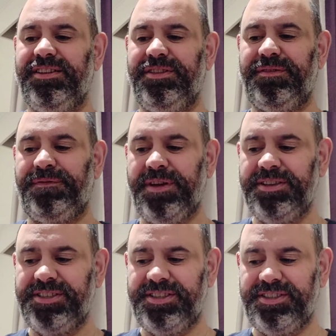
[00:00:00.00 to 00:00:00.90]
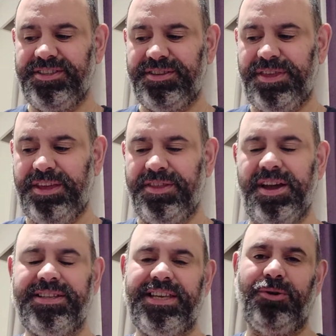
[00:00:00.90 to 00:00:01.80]
The first thing that
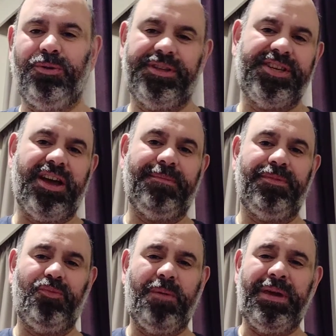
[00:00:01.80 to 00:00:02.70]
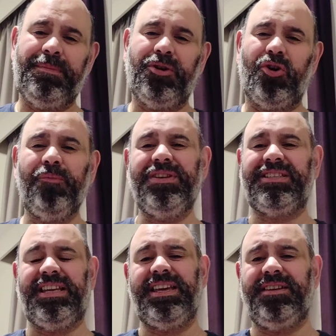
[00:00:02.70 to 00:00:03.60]
I see all the time where people
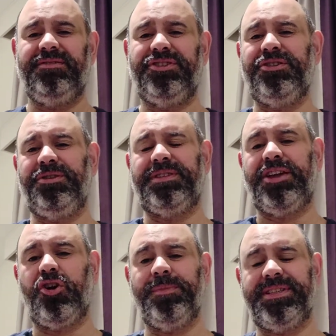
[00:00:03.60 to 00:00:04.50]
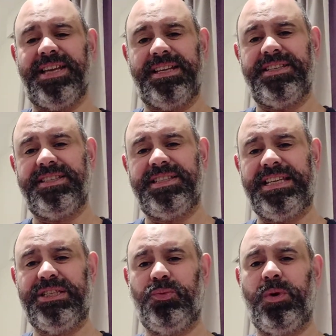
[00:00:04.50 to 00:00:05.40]
obviously don't use their common sense
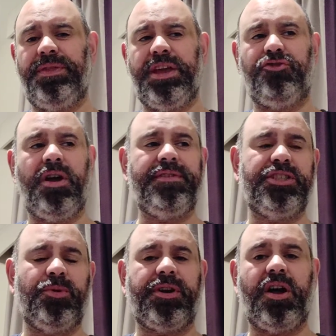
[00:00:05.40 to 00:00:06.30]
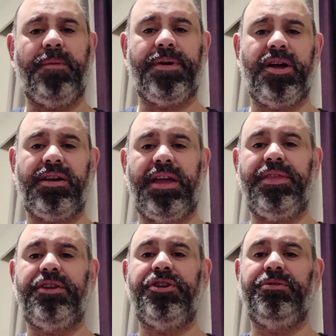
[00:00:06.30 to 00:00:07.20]
is when they drive into a car park and
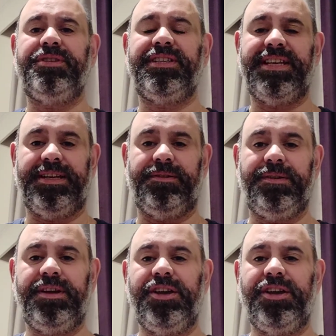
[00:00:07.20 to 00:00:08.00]
they're nose to tail.